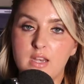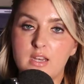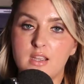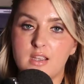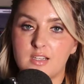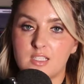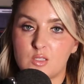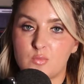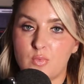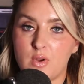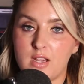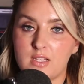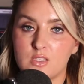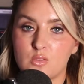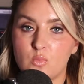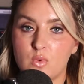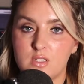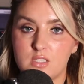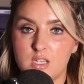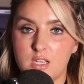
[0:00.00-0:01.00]
to
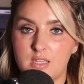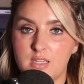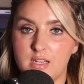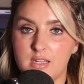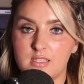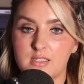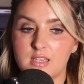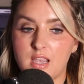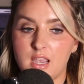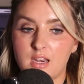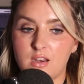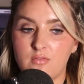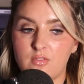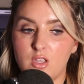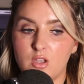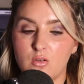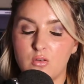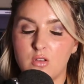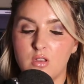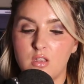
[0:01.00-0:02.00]
express what's on the inside of
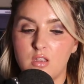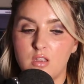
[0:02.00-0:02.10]
you,